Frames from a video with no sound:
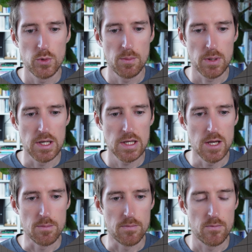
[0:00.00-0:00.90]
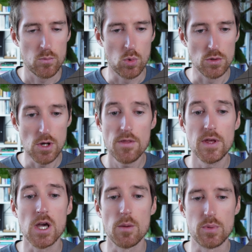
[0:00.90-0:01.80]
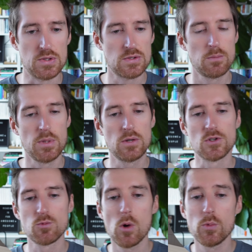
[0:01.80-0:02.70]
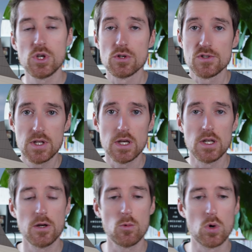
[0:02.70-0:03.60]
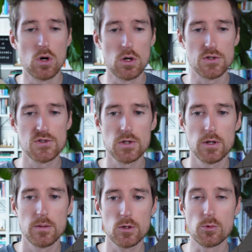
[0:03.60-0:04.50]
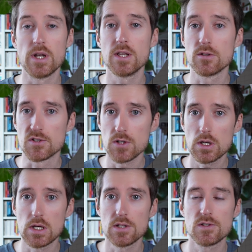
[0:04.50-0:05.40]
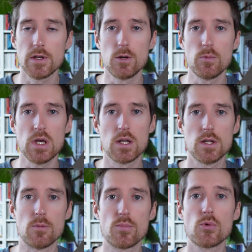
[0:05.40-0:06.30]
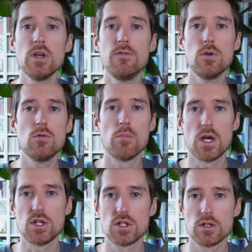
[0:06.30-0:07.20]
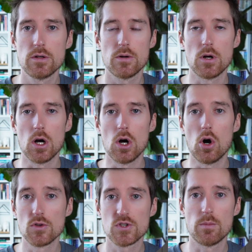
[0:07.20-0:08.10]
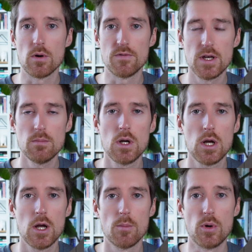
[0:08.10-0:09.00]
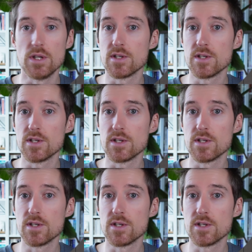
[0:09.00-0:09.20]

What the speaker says: we play the game? Well, nothing happens, because what we just did was creating the sockets and we added a preview mesh on top of them. but it